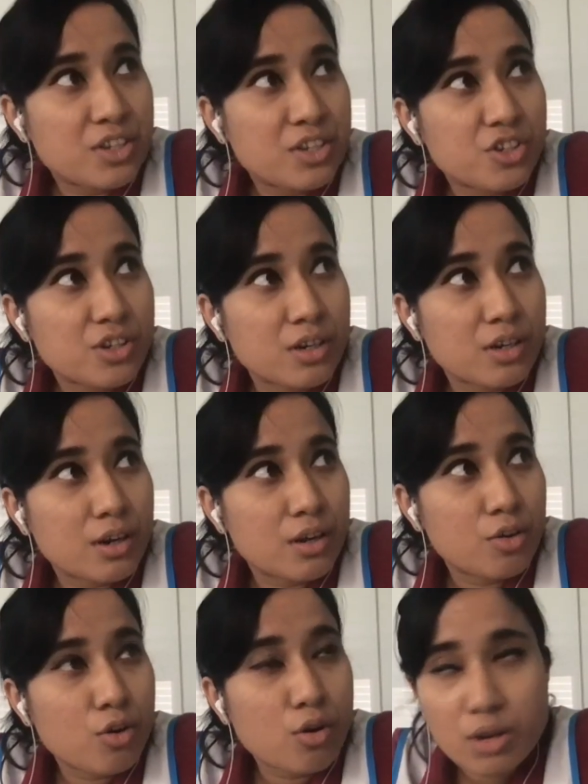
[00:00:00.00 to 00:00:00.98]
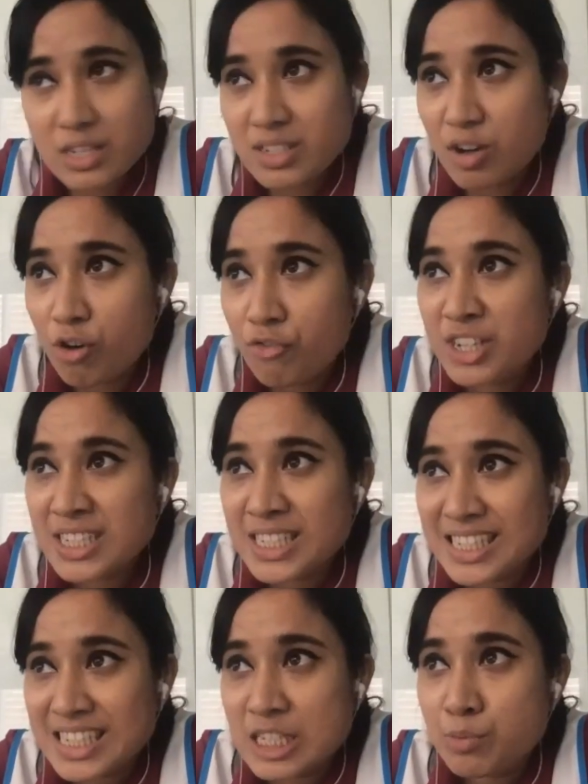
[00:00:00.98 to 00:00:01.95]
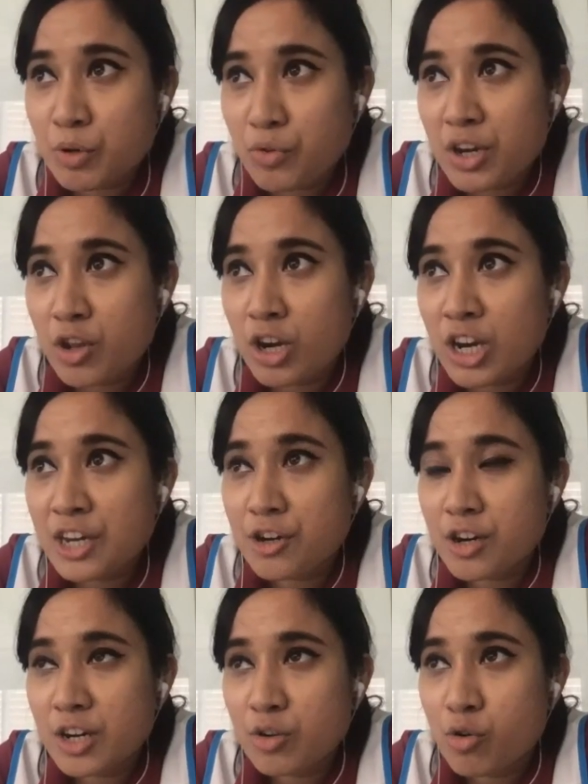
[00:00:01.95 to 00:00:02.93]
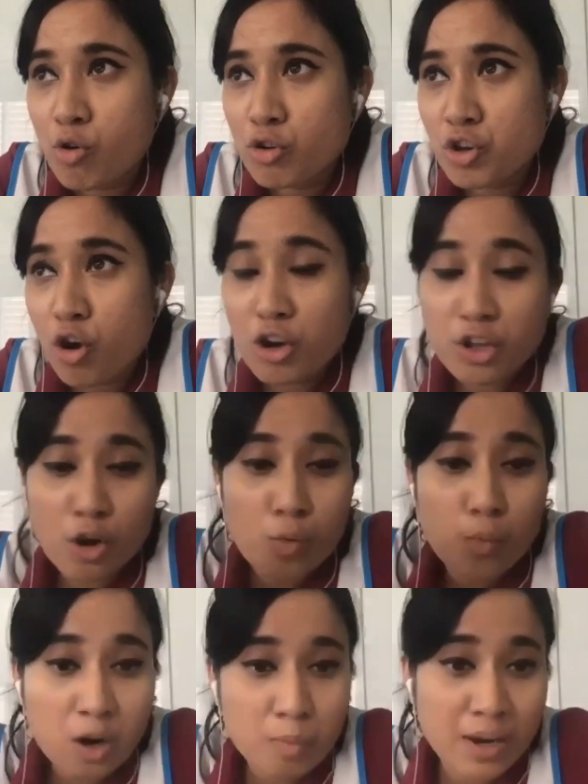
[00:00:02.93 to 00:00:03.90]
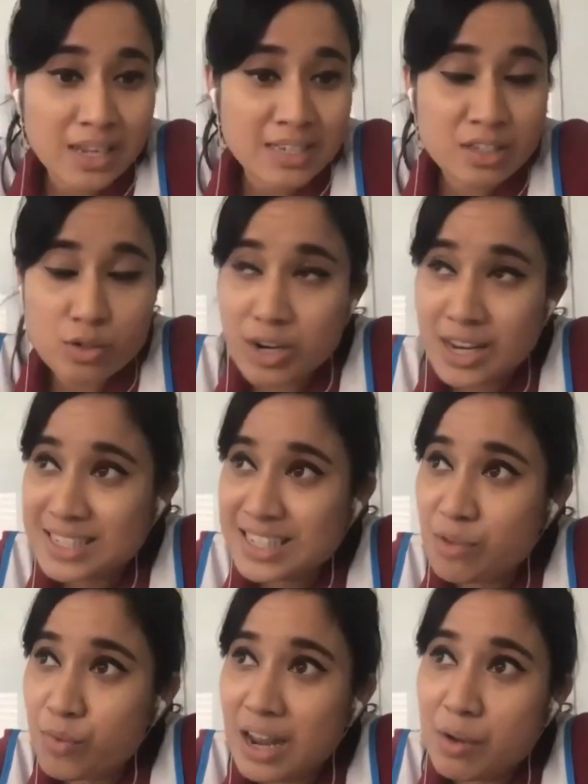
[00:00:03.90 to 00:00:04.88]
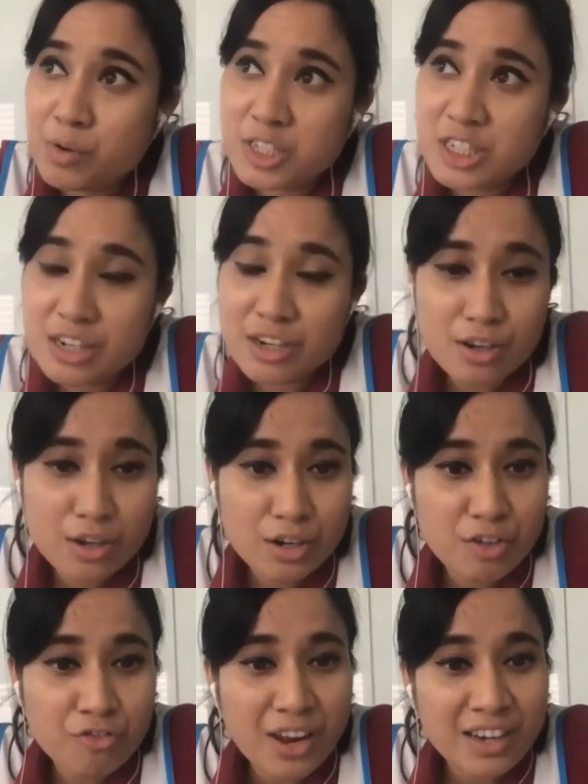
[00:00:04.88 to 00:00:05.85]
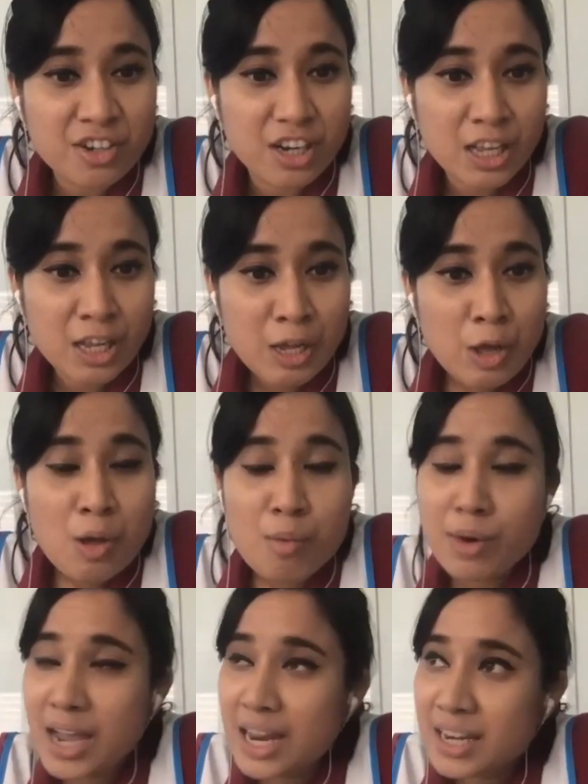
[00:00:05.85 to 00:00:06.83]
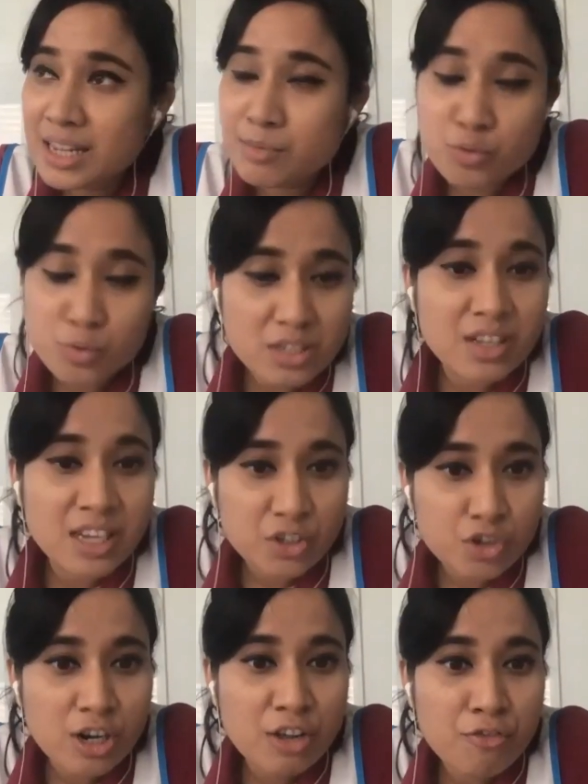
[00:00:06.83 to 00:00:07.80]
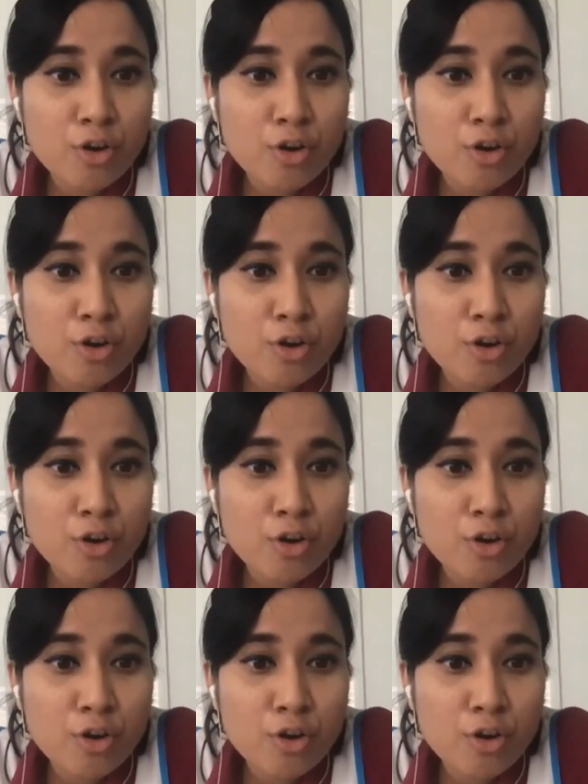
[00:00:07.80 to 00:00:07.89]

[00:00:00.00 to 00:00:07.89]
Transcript: you know, is of distance between your leader and coach or your workplace. So let's say when I was in the factory, my IDMs was naturally for